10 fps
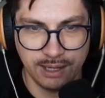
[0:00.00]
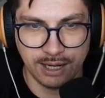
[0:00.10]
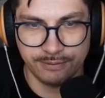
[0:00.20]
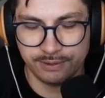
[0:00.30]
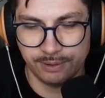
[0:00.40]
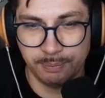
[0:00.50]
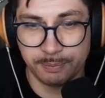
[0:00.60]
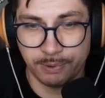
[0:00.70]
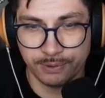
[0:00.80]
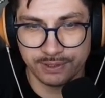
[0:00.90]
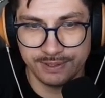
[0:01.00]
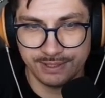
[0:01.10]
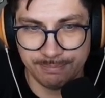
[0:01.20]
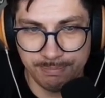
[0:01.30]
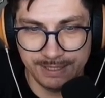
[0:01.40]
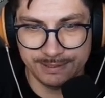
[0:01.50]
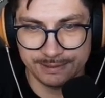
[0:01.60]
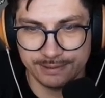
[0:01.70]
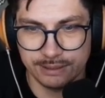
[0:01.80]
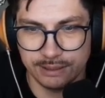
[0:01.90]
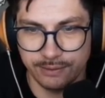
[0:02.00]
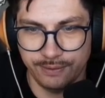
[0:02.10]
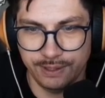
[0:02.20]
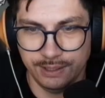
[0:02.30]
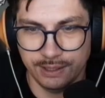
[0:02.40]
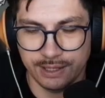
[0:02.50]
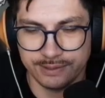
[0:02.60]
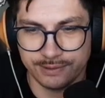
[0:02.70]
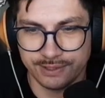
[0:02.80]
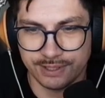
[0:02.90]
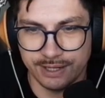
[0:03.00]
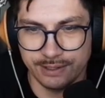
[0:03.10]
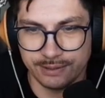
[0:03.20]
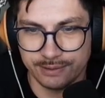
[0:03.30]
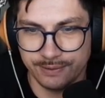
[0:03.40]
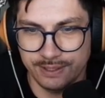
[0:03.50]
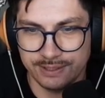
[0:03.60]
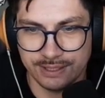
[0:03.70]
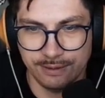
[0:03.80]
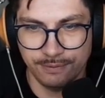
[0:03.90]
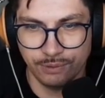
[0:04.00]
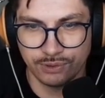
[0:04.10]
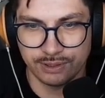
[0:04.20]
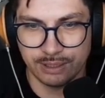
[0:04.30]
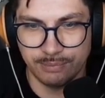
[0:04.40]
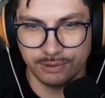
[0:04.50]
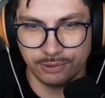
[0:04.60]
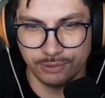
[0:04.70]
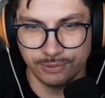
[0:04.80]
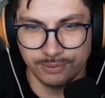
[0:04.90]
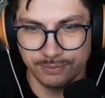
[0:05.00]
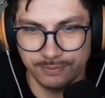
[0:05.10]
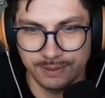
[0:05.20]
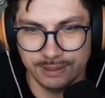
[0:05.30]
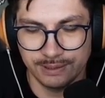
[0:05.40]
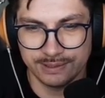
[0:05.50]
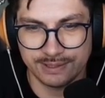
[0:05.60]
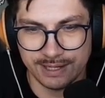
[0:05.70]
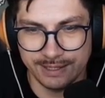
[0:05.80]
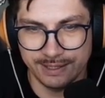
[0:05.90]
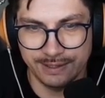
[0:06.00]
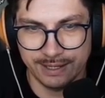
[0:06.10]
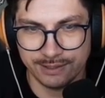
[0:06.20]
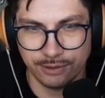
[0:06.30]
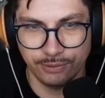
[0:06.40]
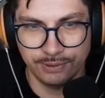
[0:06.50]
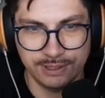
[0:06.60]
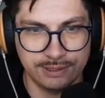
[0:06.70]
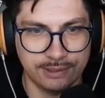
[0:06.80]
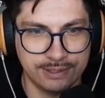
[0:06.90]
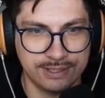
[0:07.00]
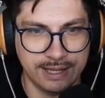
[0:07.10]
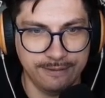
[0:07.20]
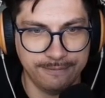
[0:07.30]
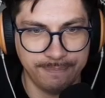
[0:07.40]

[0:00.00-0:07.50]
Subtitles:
After the proposal is submitted, the other signer, the Safe user number 2, will sign and execute it on Safe.